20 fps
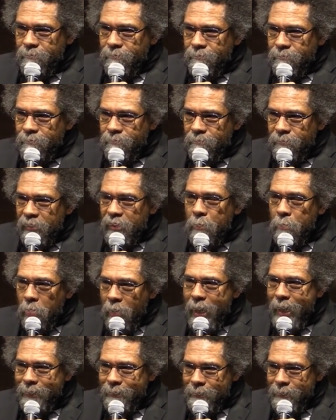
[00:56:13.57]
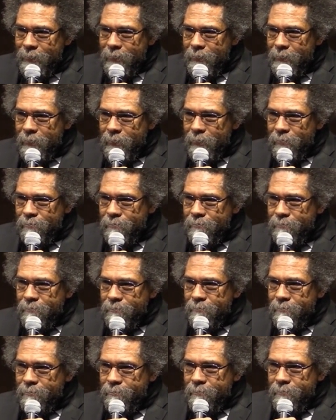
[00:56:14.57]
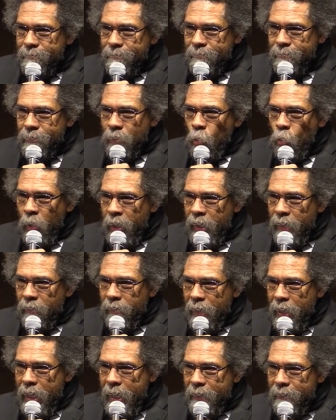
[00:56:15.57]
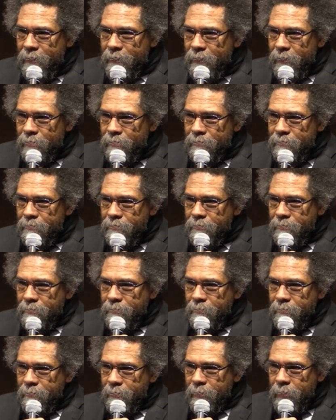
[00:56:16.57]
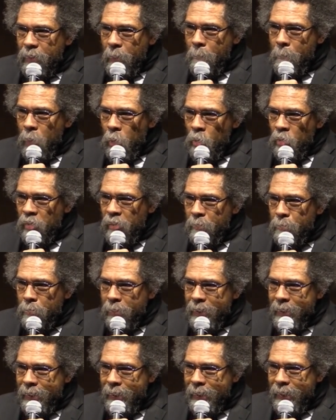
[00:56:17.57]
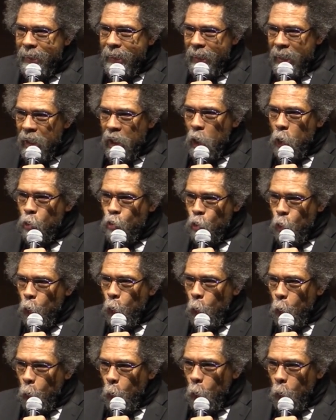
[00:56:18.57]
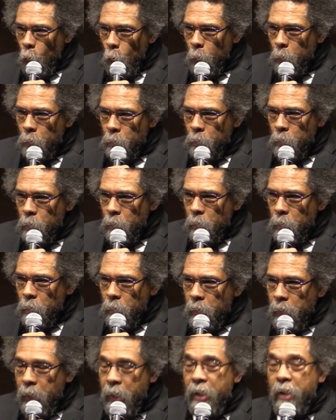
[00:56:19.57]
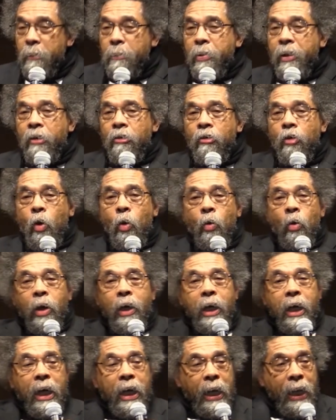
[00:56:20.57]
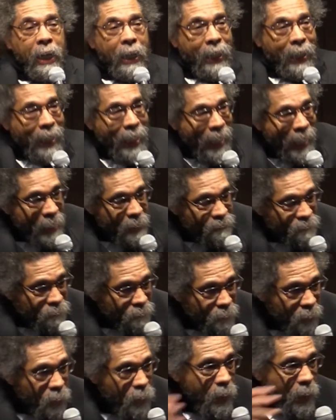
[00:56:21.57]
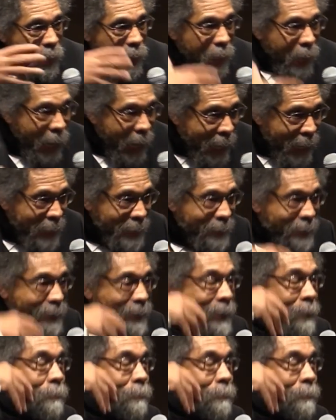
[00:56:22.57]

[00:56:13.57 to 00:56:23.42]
It's a praxis. It's a way of life. It's a mode of being in the world. And it depends on what kind of life I attempt to